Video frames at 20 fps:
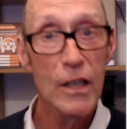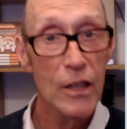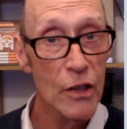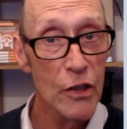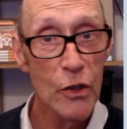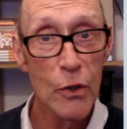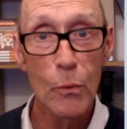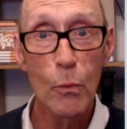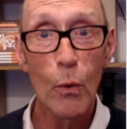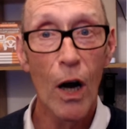
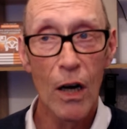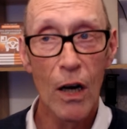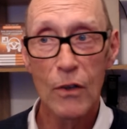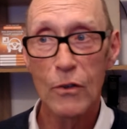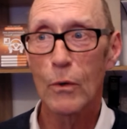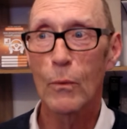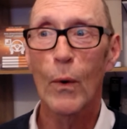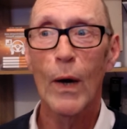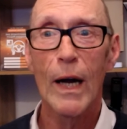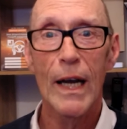You
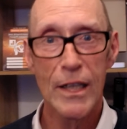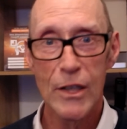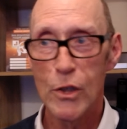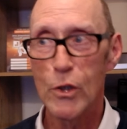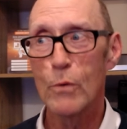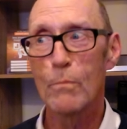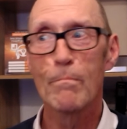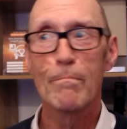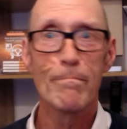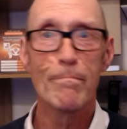are aware
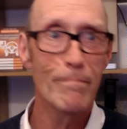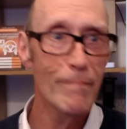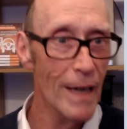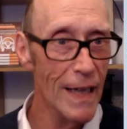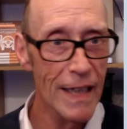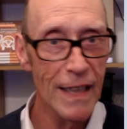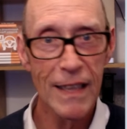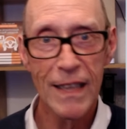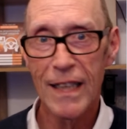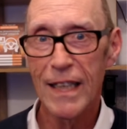you
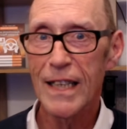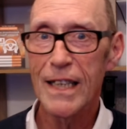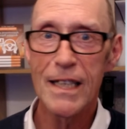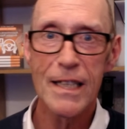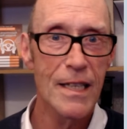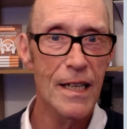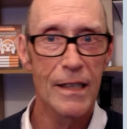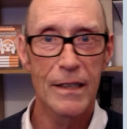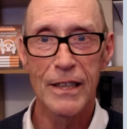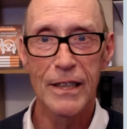may need
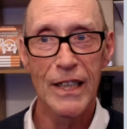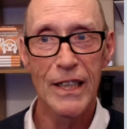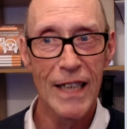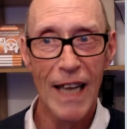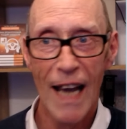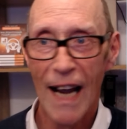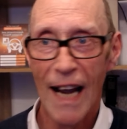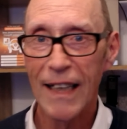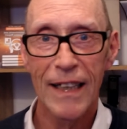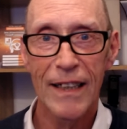to
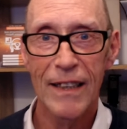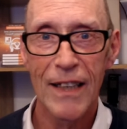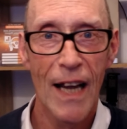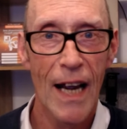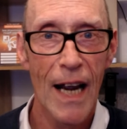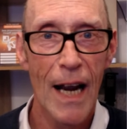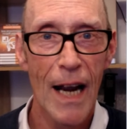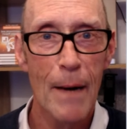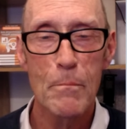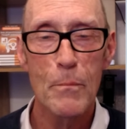yank the
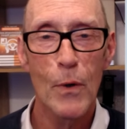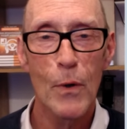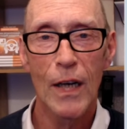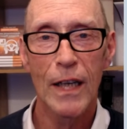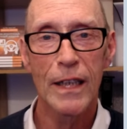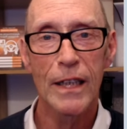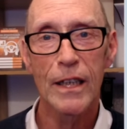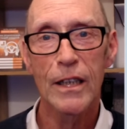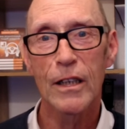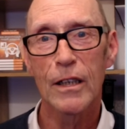
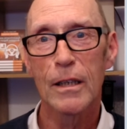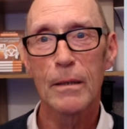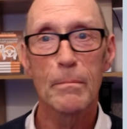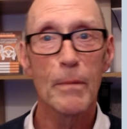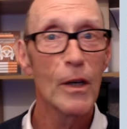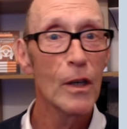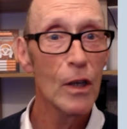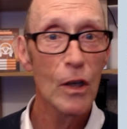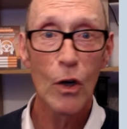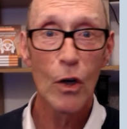handbrake
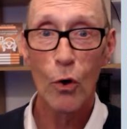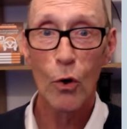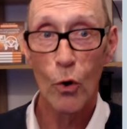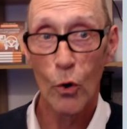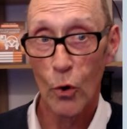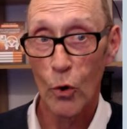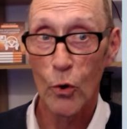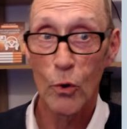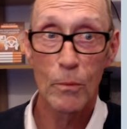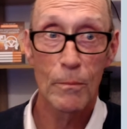up
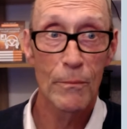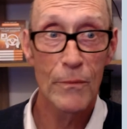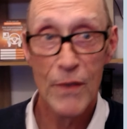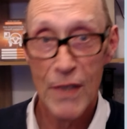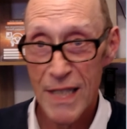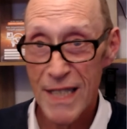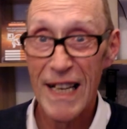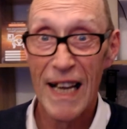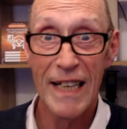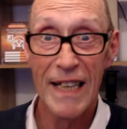or
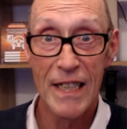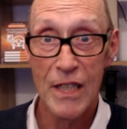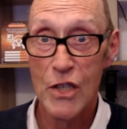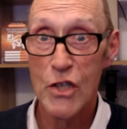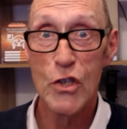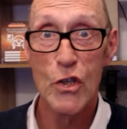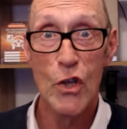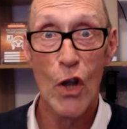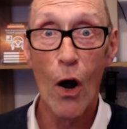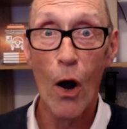say
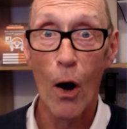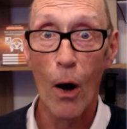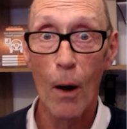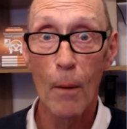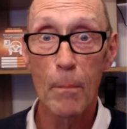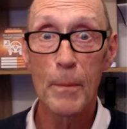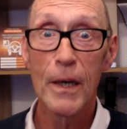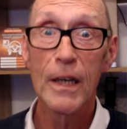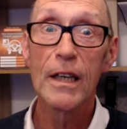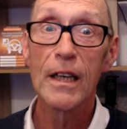
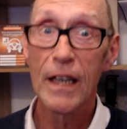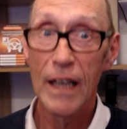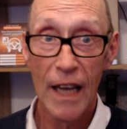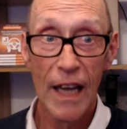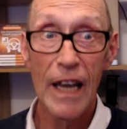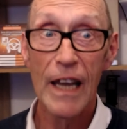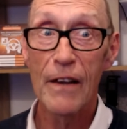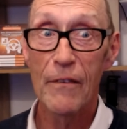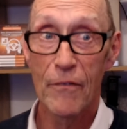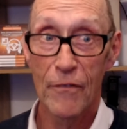stop
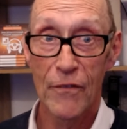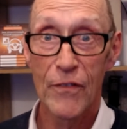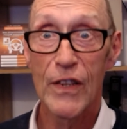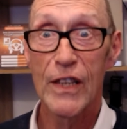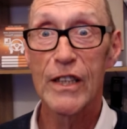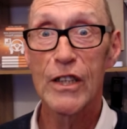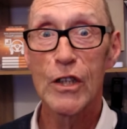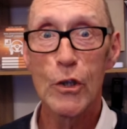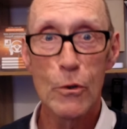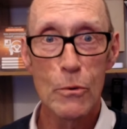if
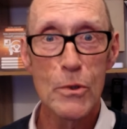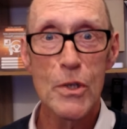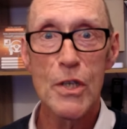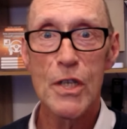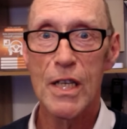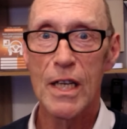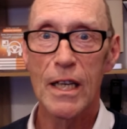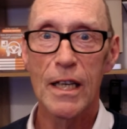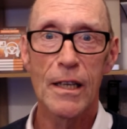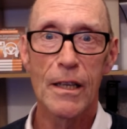you
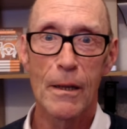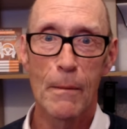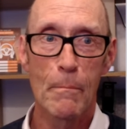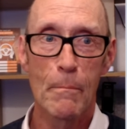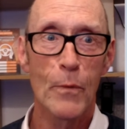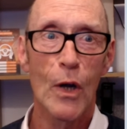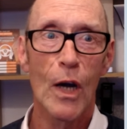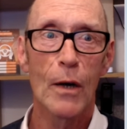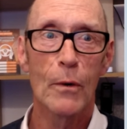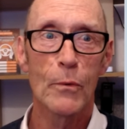see
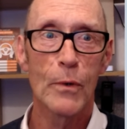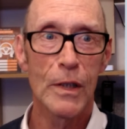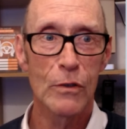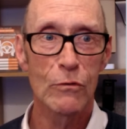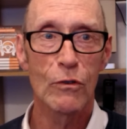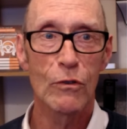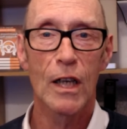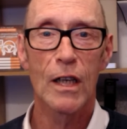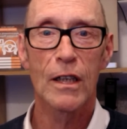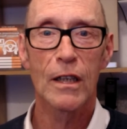them going
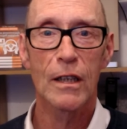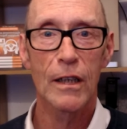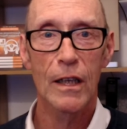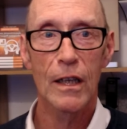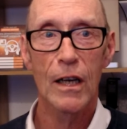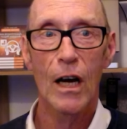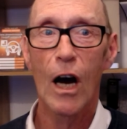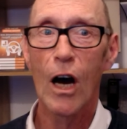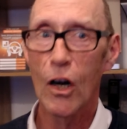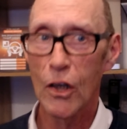wrong.
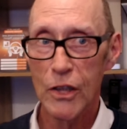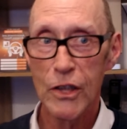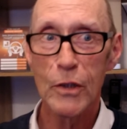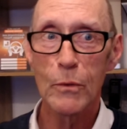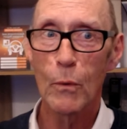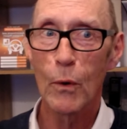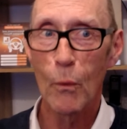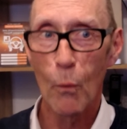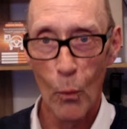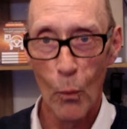Are
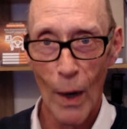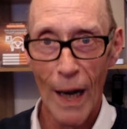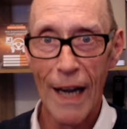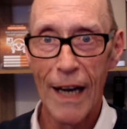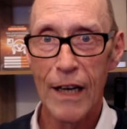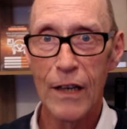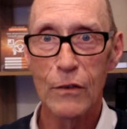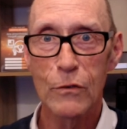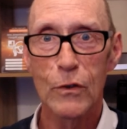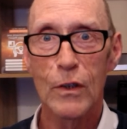you
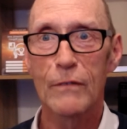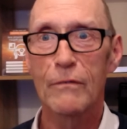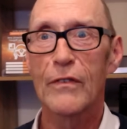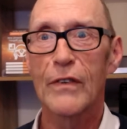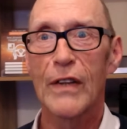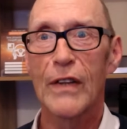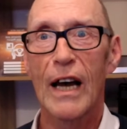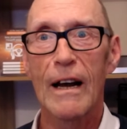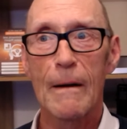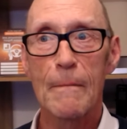aware
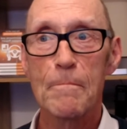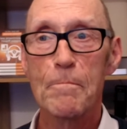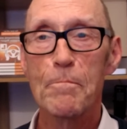of that?